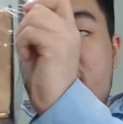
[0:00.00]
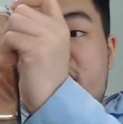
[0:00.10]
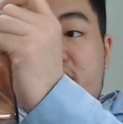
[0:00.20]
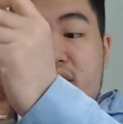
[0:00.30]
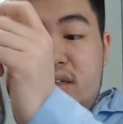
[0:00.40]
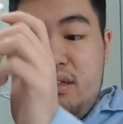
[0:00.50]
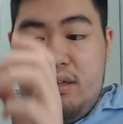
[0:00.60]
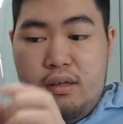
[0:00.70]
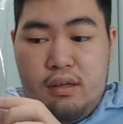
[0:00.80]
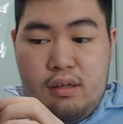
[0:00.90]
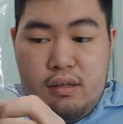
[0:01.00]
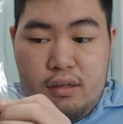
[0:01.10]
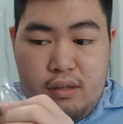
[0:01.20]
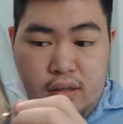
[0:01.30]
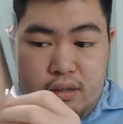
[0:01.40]

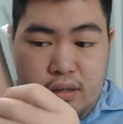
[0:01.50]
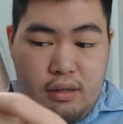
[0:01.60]
No one is speaking in this clip.